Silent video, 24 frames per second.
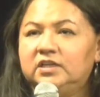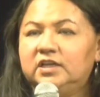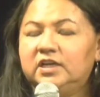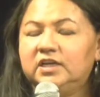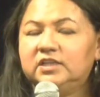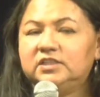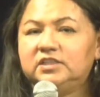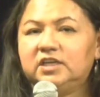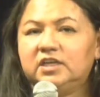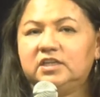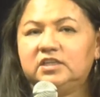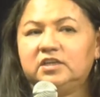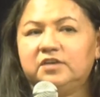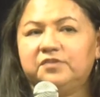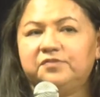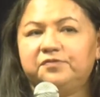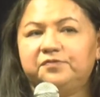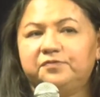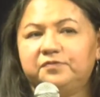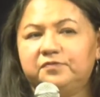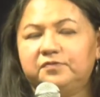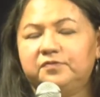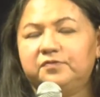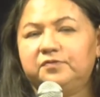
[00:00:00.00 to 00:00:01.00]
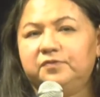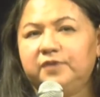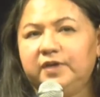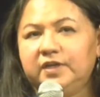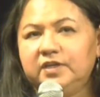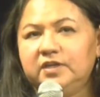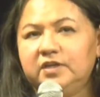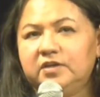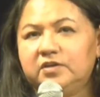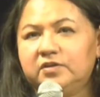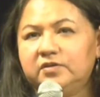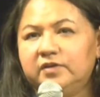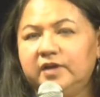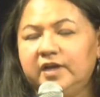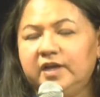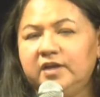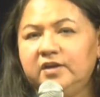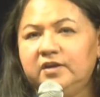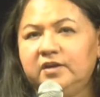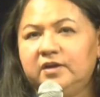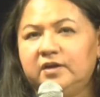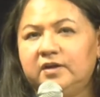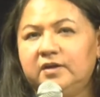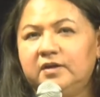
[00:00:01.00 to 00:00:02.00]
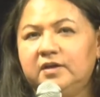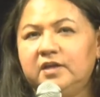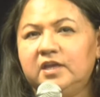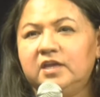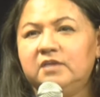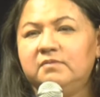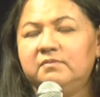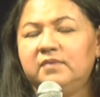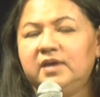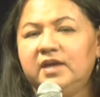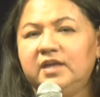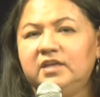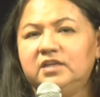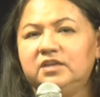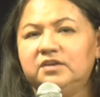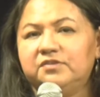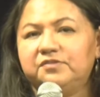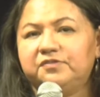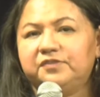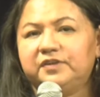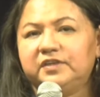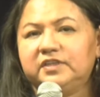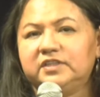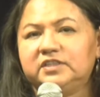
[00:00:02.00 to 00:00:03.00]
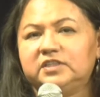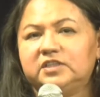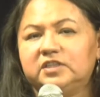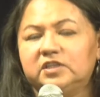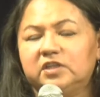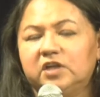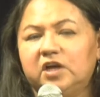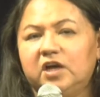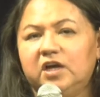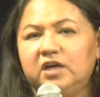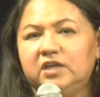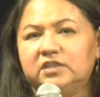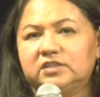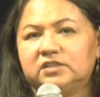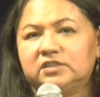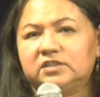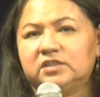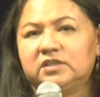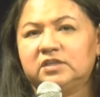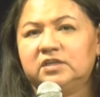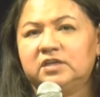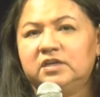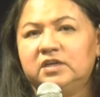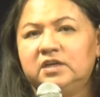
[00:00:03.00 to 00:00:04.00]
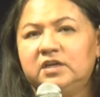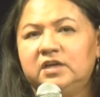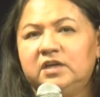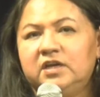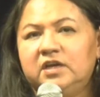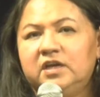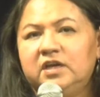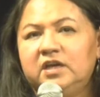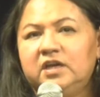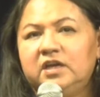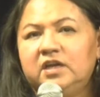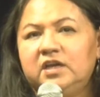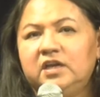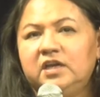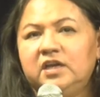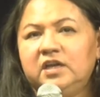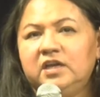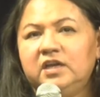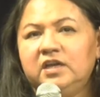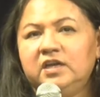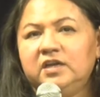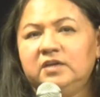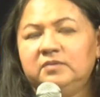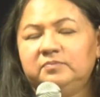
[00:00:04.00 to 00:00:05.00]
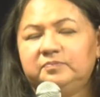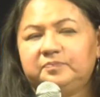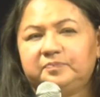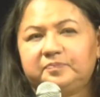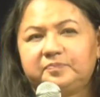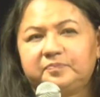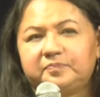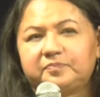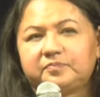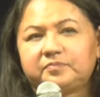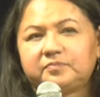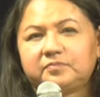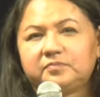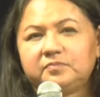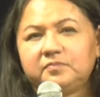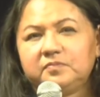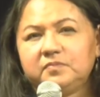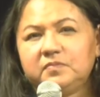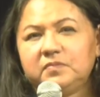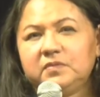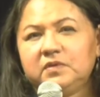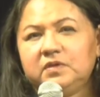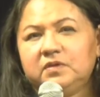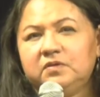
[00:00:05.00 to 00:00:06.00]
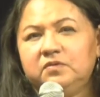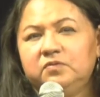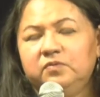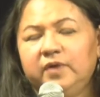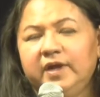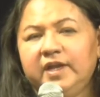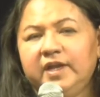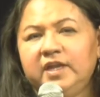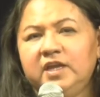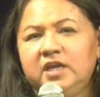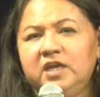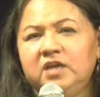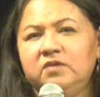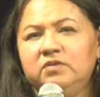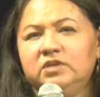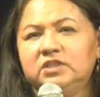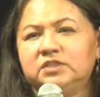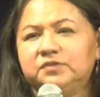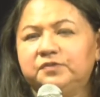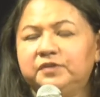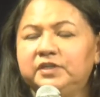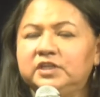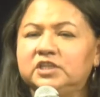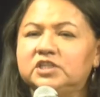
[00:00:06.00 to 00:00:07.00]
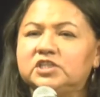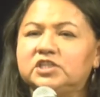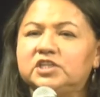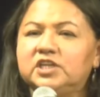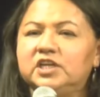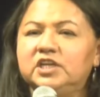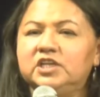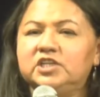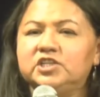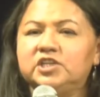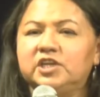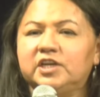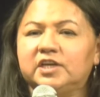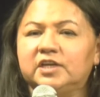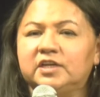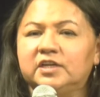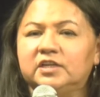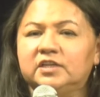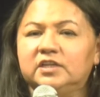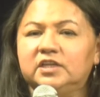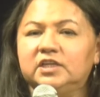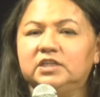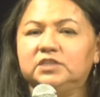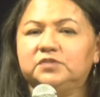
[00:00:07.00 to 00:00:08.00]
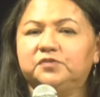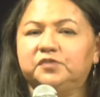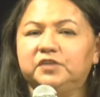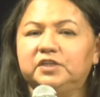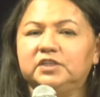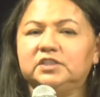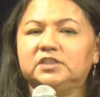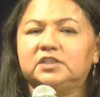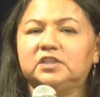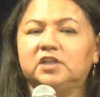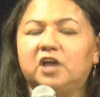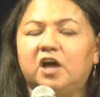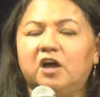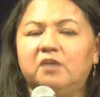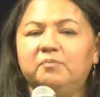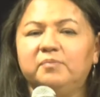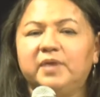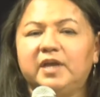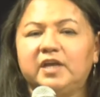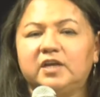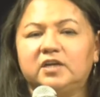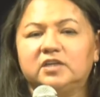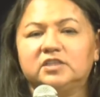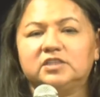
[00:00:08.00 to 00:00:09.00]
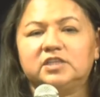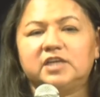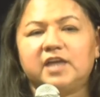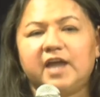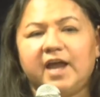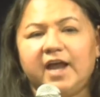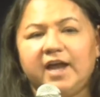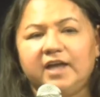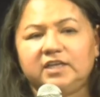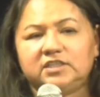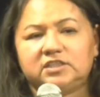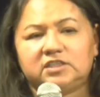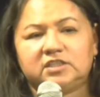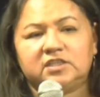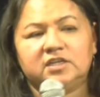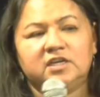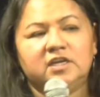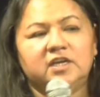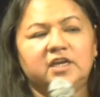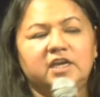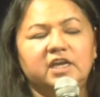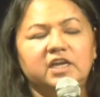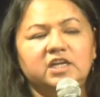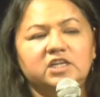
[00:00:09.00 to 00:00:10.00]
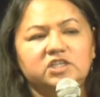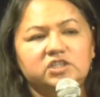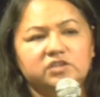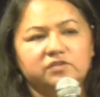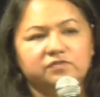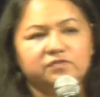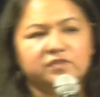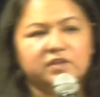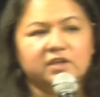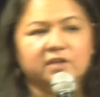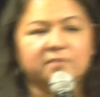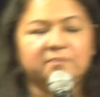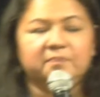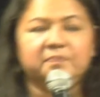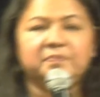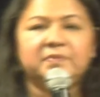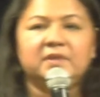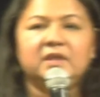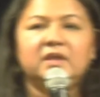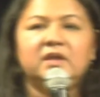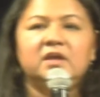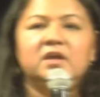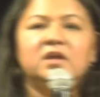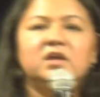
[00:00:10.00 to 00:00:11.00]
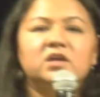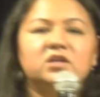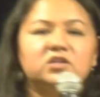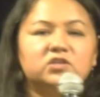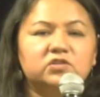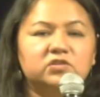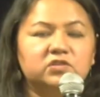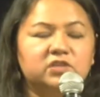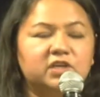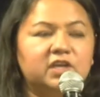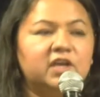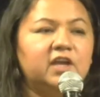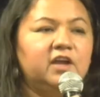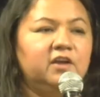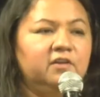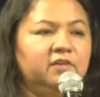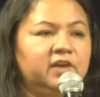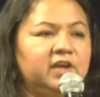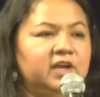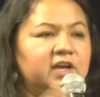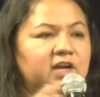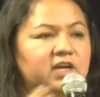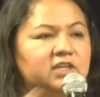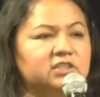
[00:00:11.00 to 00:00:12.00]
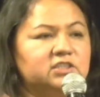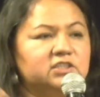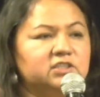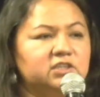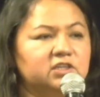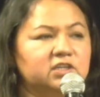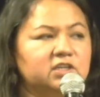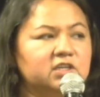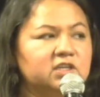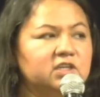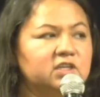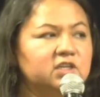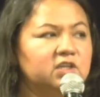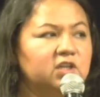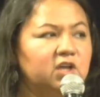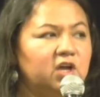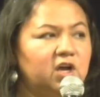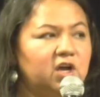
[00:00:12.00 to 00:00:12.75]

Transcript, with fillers: They said the when the creator he made the first laws, he when he was finished teaching these first lawmakers, he asked each of them to carry a certain